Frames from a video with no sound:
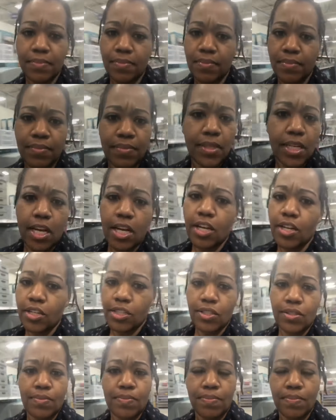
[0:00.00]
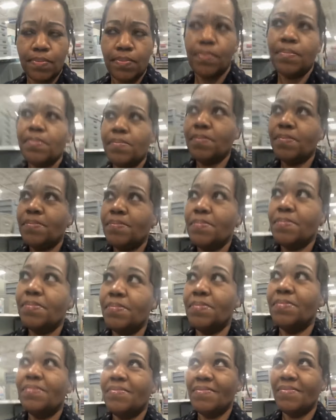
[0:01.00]
White utility
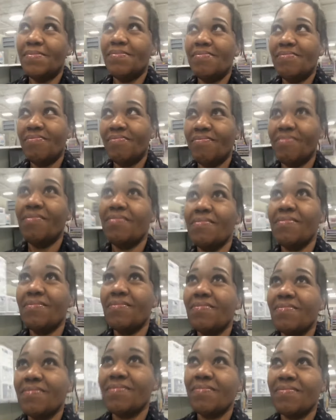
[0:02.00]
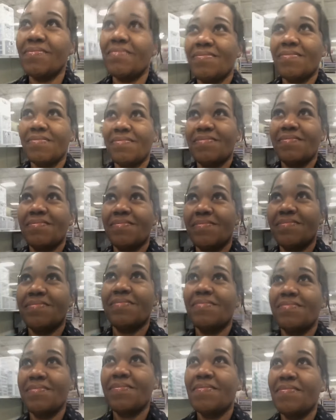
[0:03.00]
lane 7, customer courtesy please.
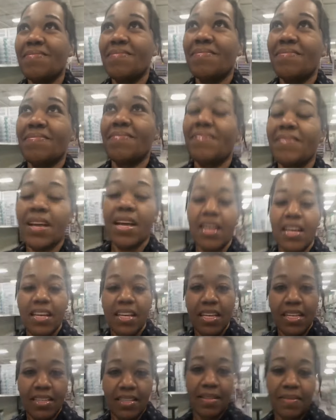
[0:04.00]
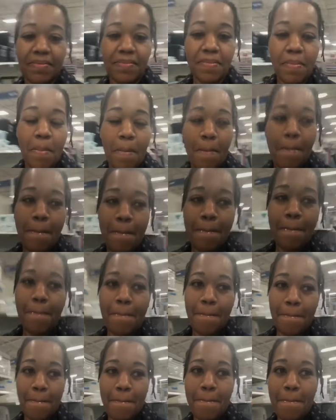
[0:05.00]
White utility lane
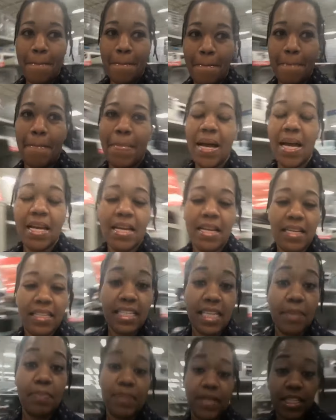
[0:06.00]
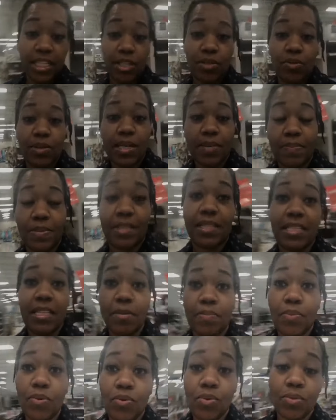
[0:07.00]
7. Keep it cute, keep it
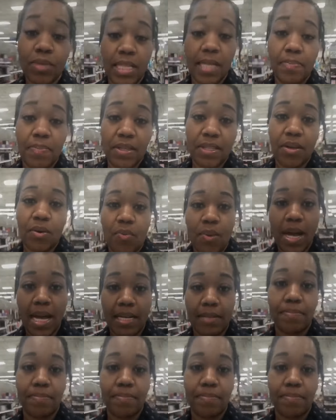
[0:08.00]
simple, keep it direct.